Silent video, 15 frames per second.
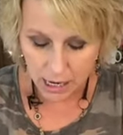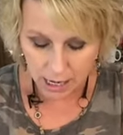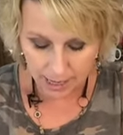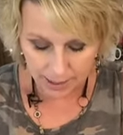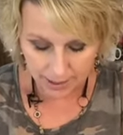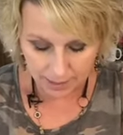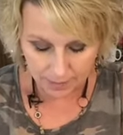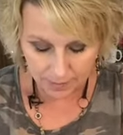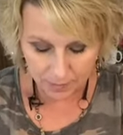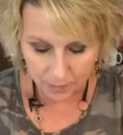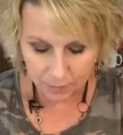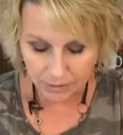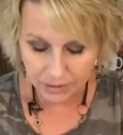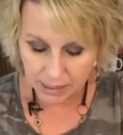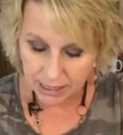Um,
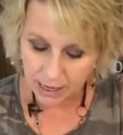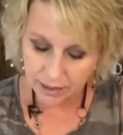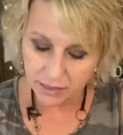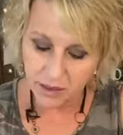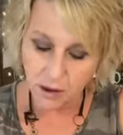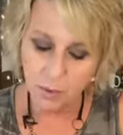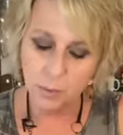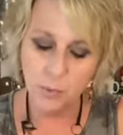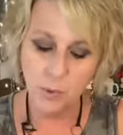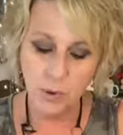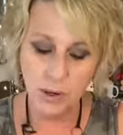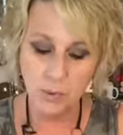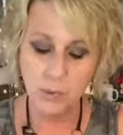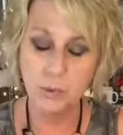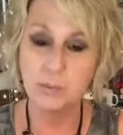but then I thought,
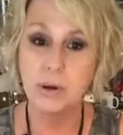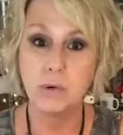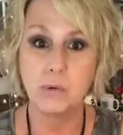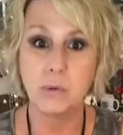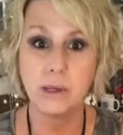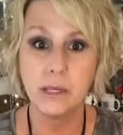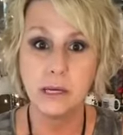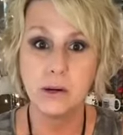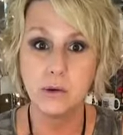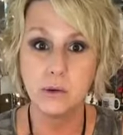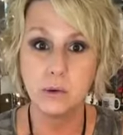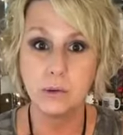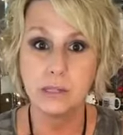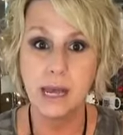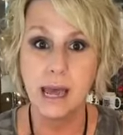boy, it would be really
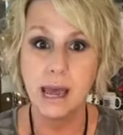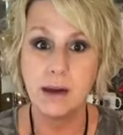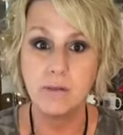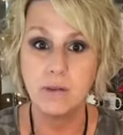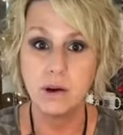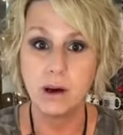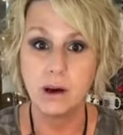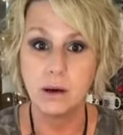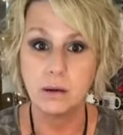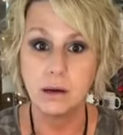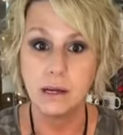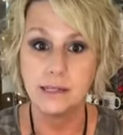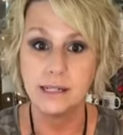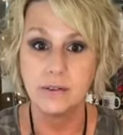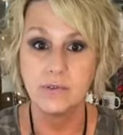cool to have a,
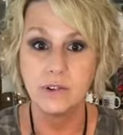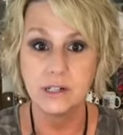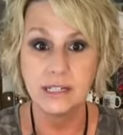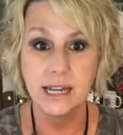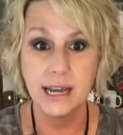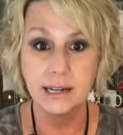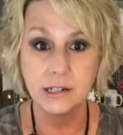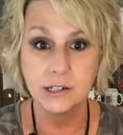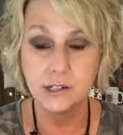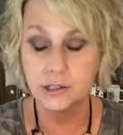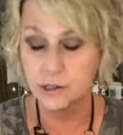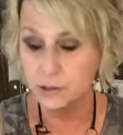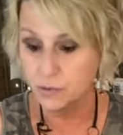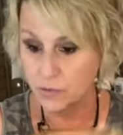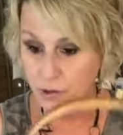a different
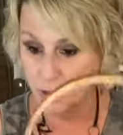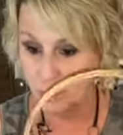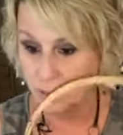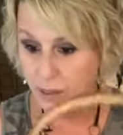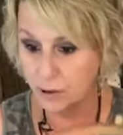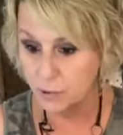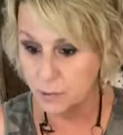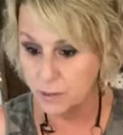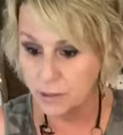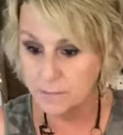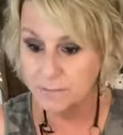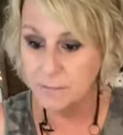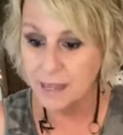texture for the bigger one.